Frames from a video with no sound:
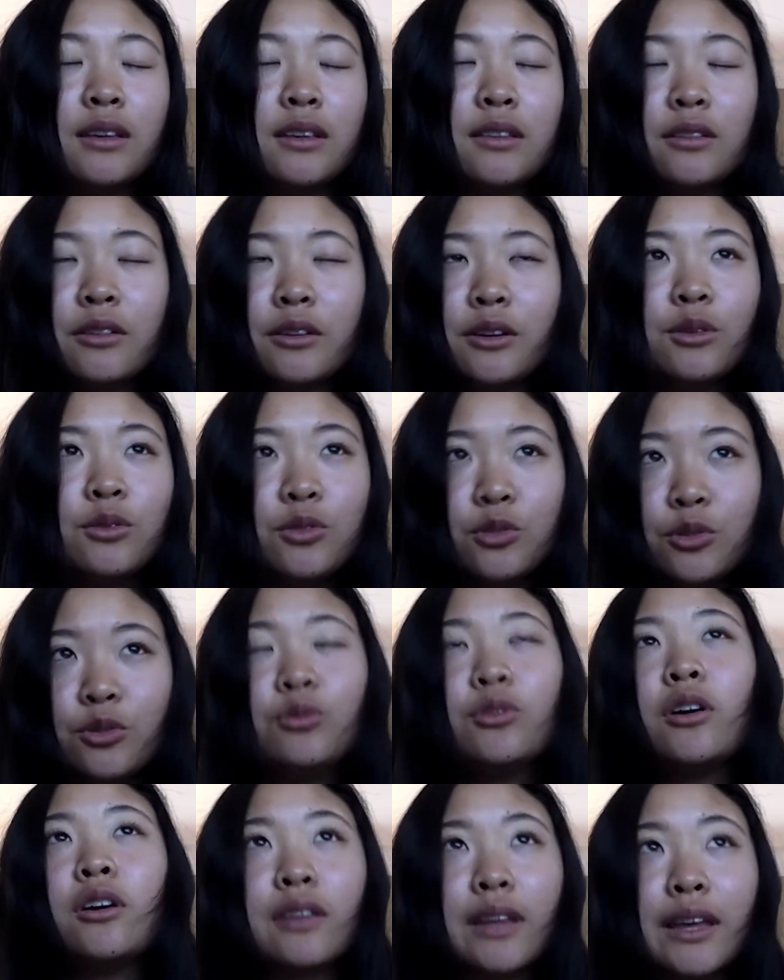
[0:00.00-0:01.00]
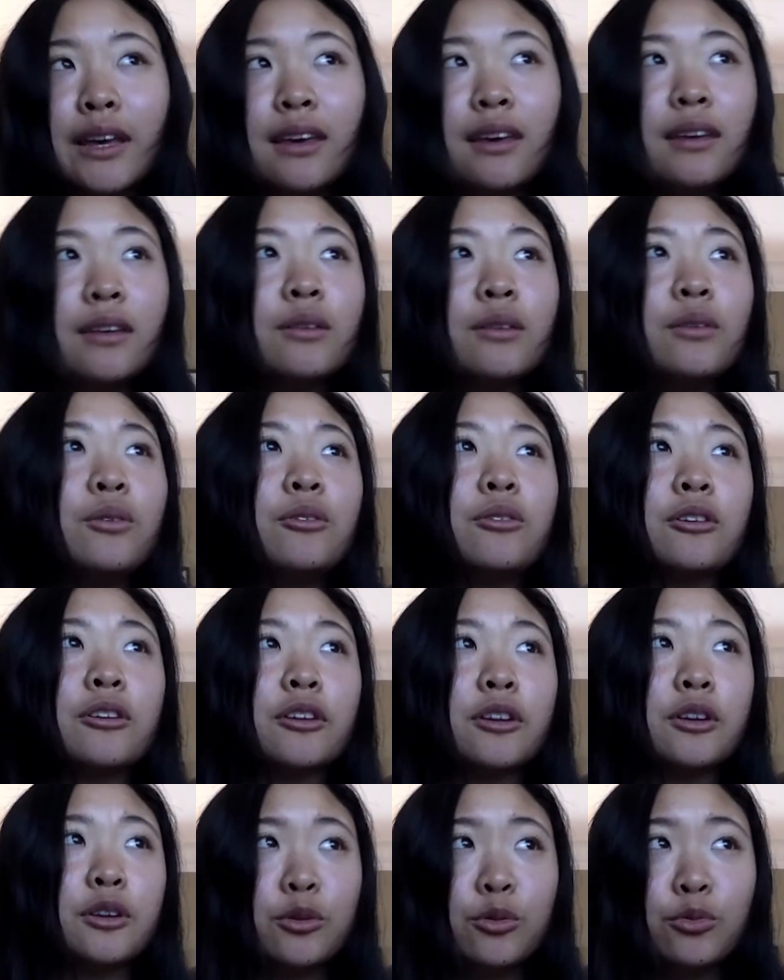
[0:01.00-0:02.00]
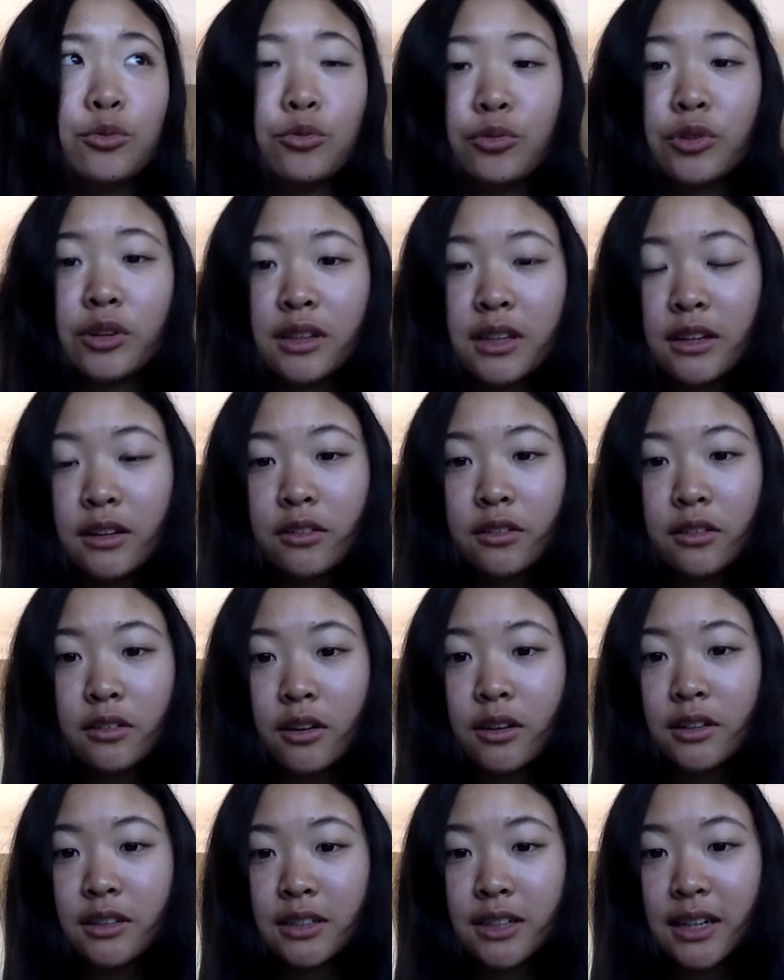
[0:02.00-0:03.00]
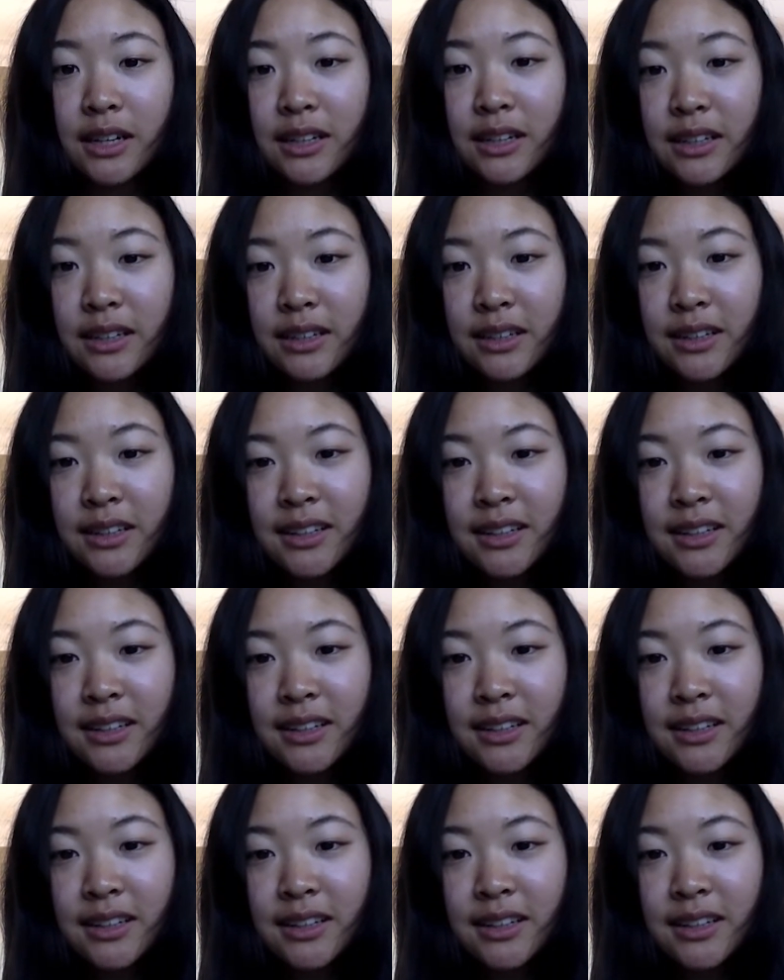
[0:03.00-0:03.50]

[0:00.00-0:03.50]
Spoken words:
either you do not like it or you really are not good at it,